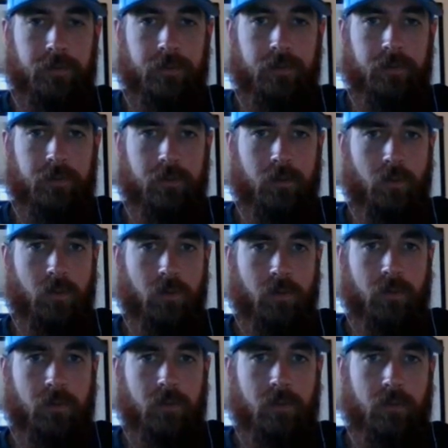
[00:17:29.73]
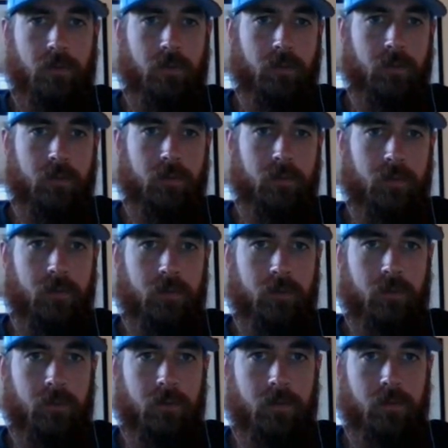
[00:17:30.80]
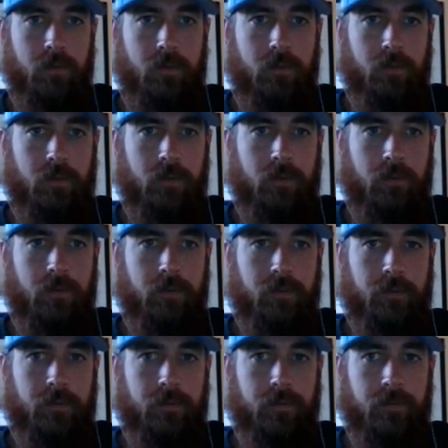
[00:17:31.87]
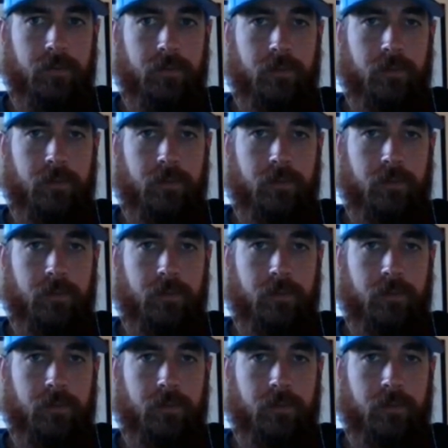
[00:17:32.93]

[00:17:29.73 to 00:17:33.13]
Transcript: (not speaking)